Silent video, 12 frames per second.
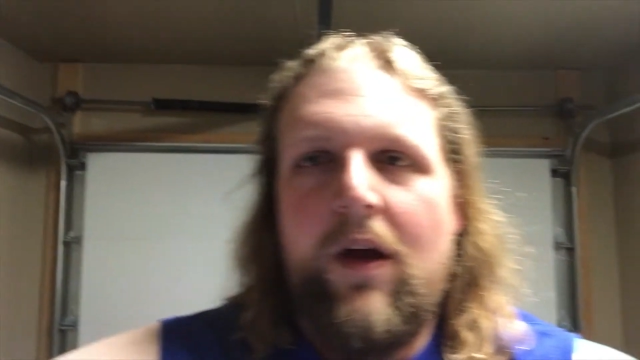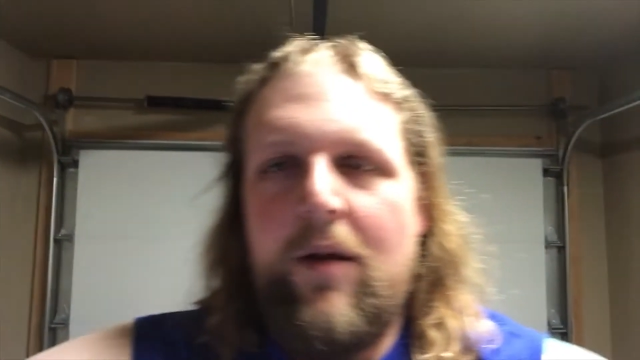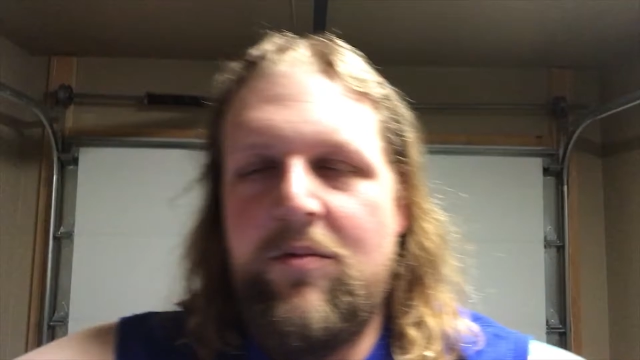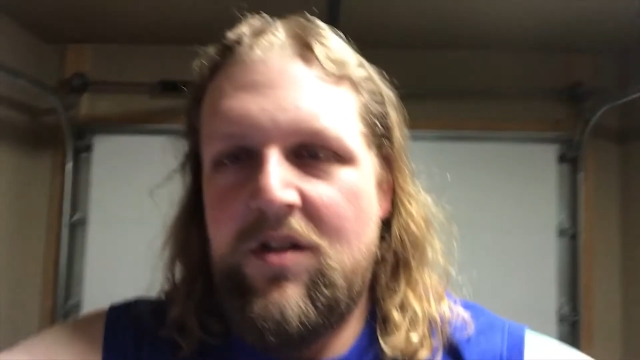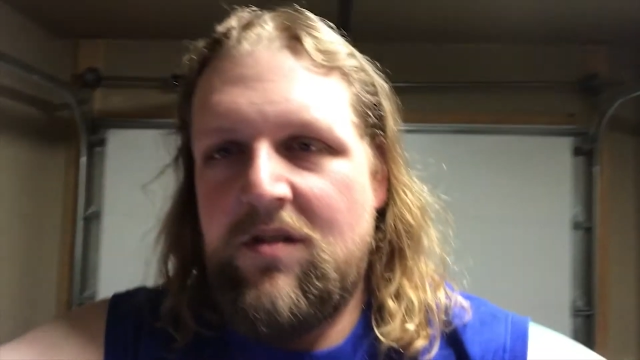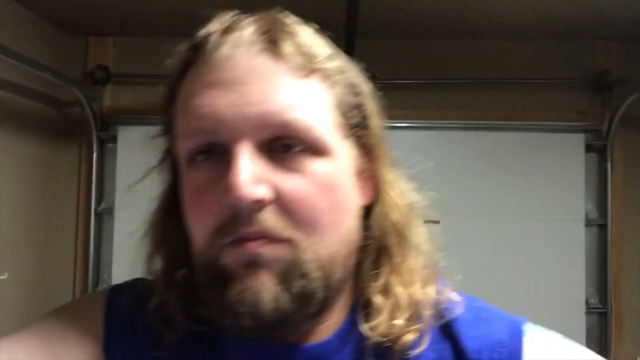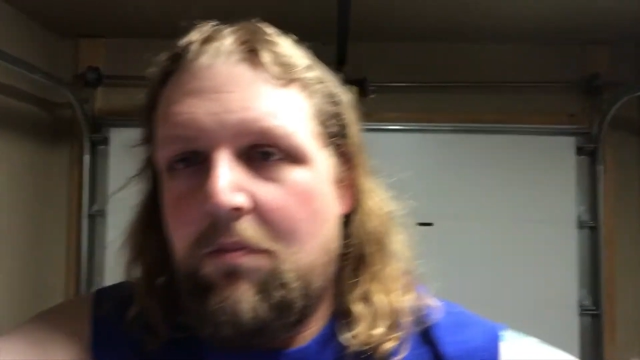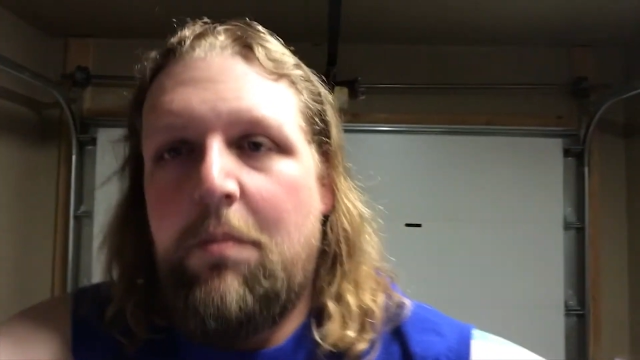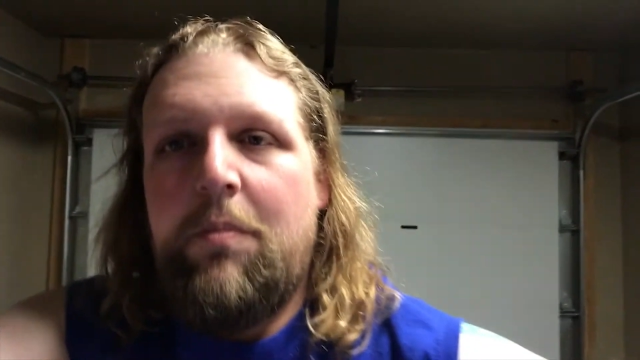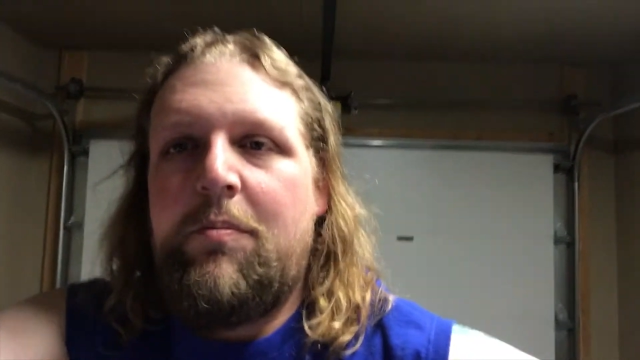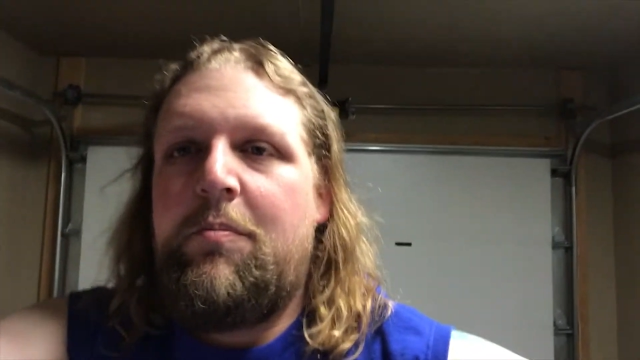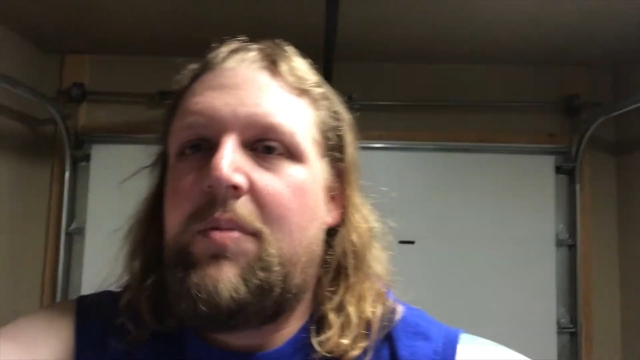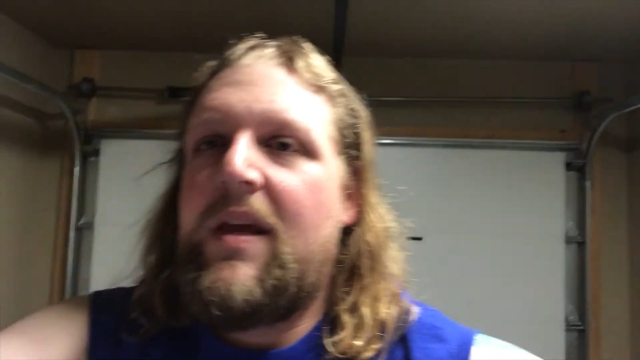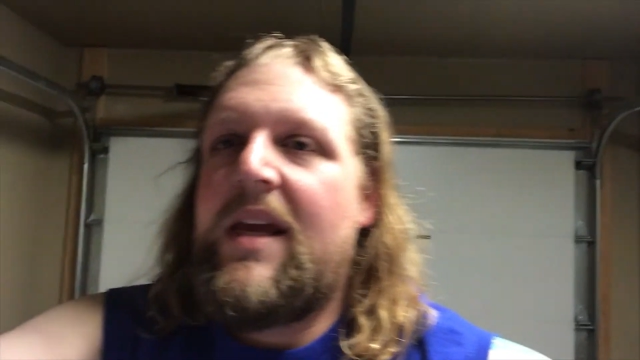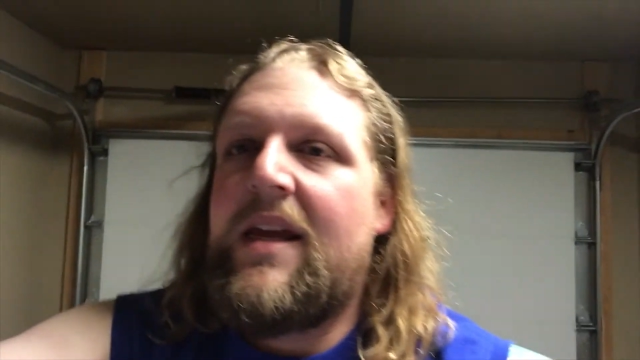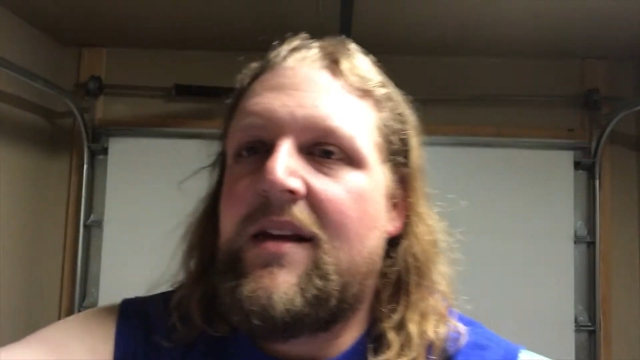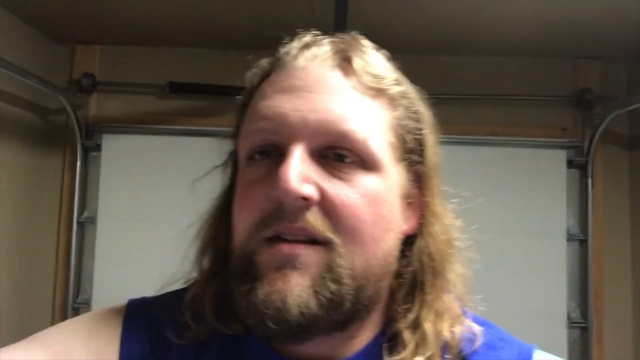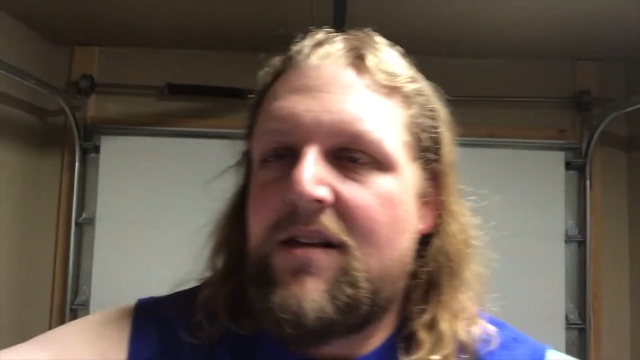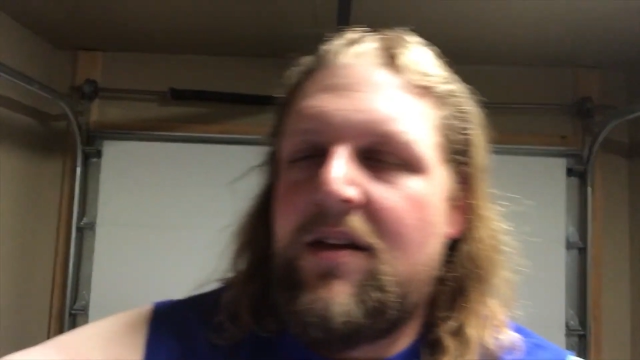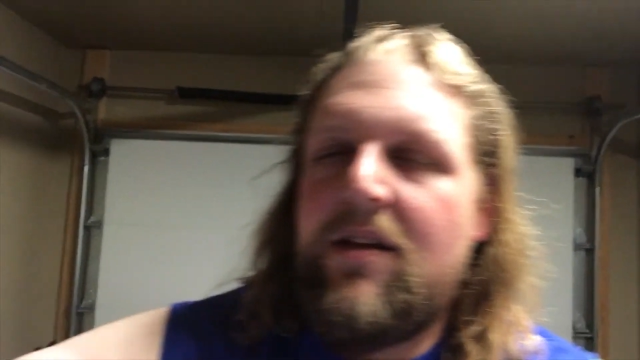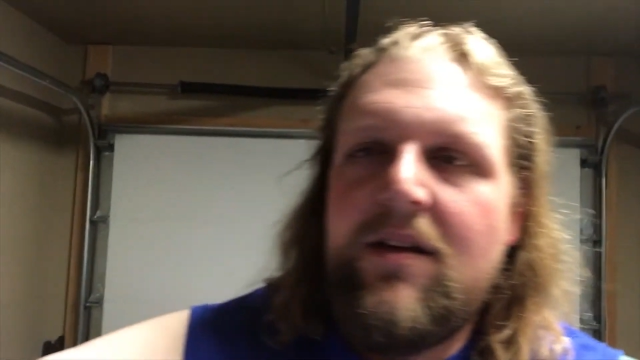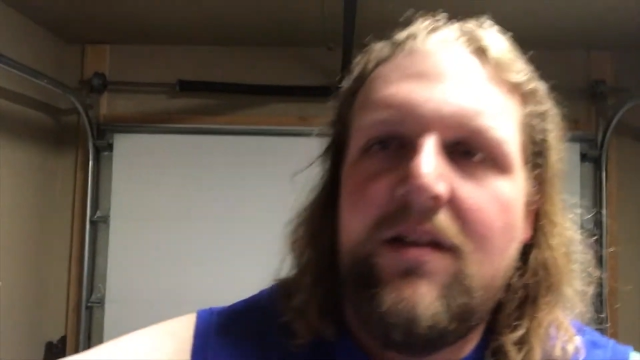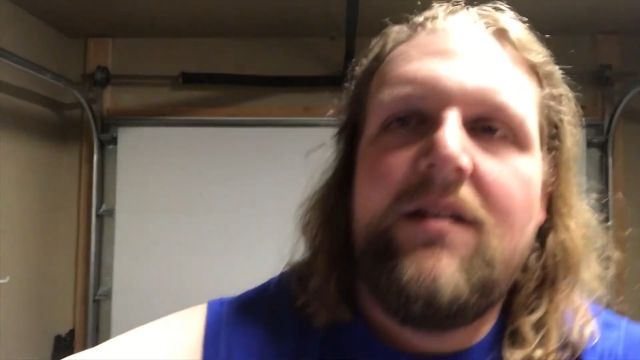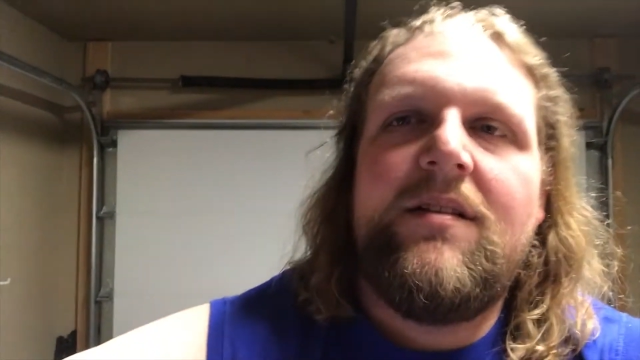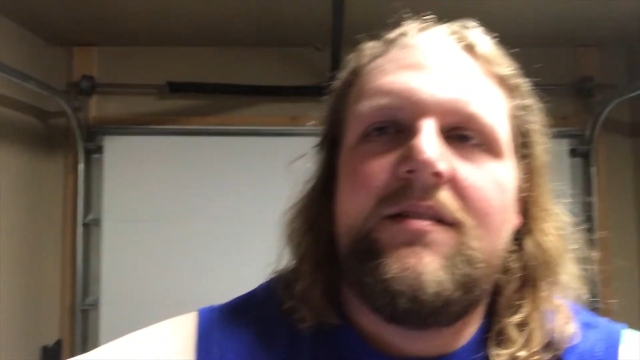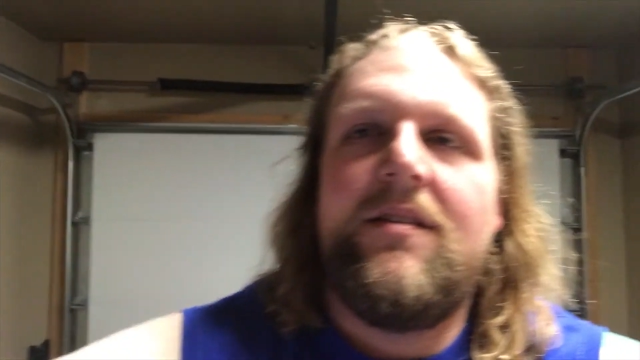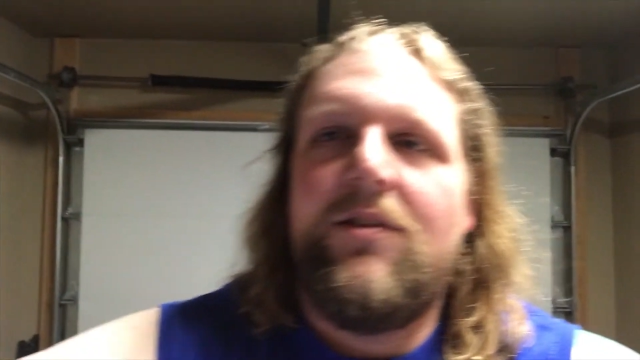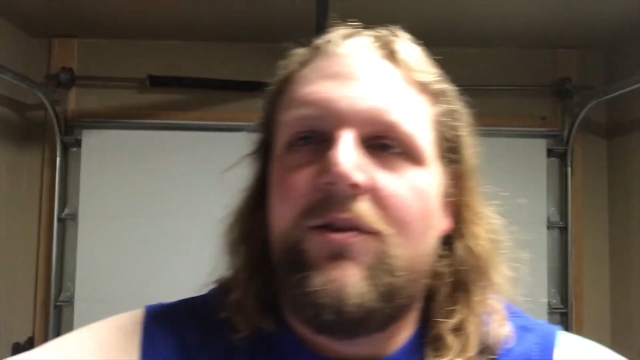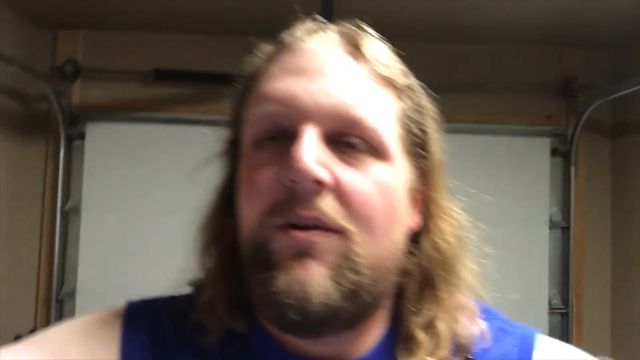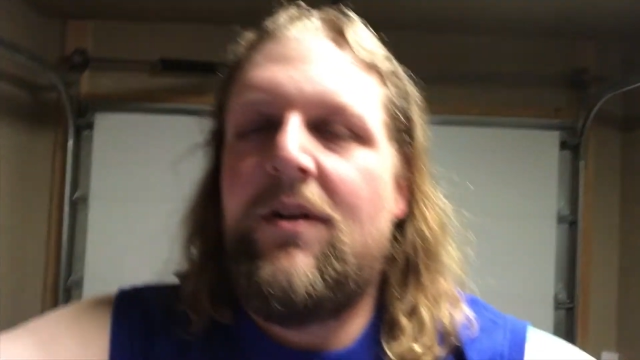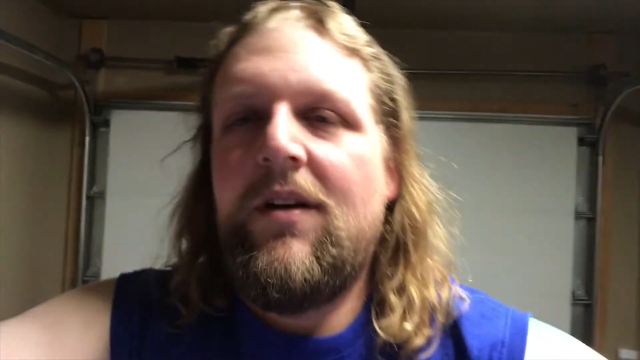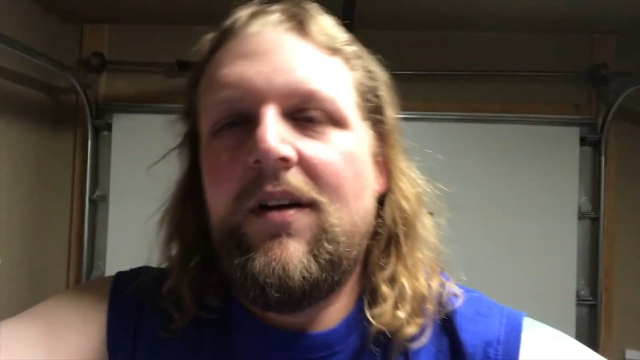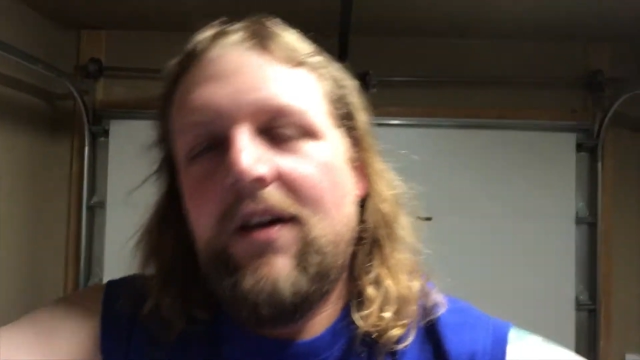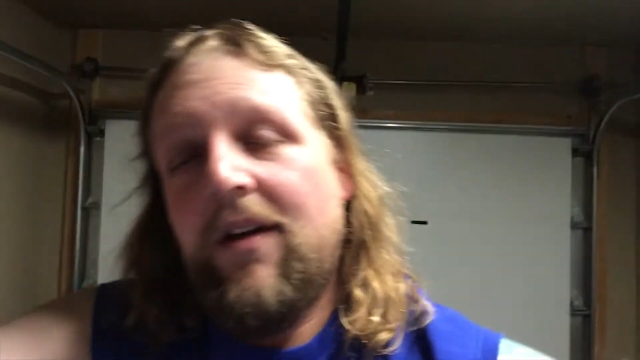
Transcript: I'm just beat. So,